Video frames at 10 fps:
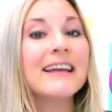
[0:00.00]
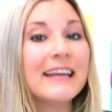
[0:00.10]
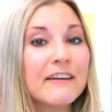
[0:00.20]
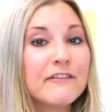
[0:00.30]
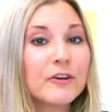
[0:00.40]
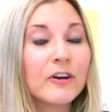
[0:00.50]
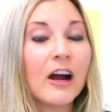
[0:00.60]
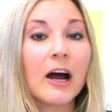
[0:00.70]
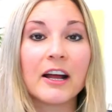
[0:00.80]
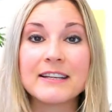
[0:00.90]
If you're
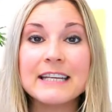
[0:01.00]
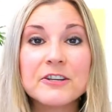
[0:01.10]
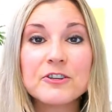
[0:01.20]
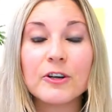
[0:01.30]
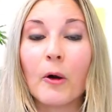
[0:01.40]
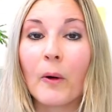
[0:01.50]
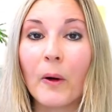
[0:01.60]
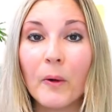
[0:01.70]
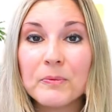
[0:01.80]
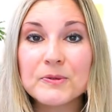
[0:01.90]
a teacher or
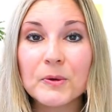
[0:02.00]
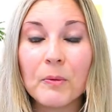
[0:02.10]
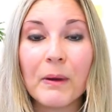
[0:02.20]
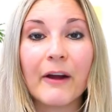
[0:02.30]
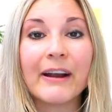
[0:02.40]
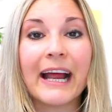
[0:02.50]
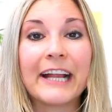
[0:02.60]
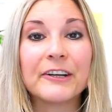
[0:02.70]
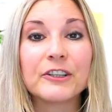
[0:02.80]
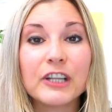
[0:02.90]
a homeschool parent
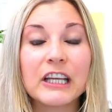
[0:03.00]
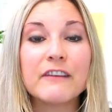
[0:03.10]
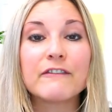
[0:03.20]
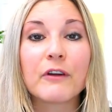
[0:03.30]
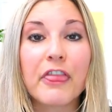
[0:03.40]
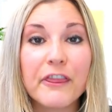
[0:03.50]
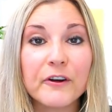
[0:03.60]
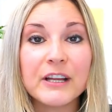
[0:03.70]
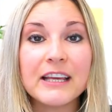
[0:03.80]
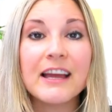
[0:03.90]
and you're looking for
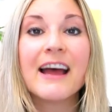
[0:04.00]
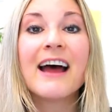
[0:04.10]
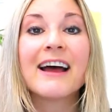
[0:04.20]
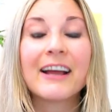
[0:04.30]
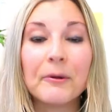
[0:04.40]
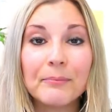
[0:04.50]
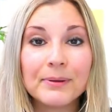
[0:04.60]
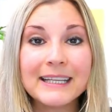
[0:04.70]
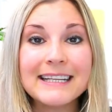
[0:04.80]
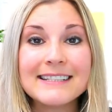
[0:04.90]
thirty
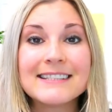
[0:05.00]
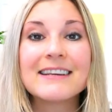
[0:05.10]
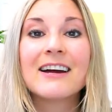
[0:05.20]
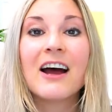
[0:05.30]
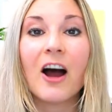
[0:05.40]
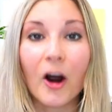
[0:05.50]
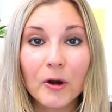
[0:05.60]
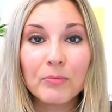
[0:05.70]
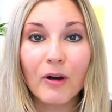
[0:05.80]
complete art